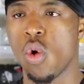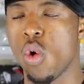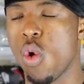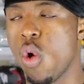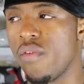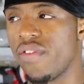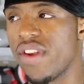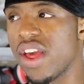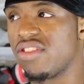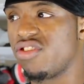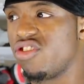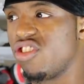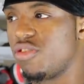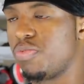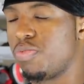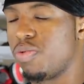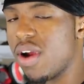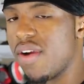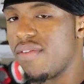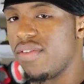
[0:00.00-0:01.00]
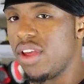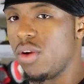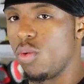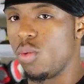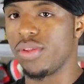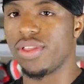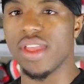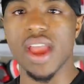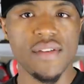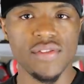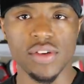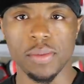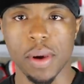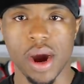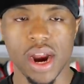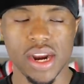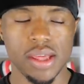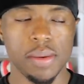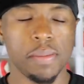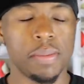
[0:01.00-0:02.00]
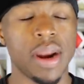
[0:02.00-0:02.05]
or if that's just prevalent with everybody.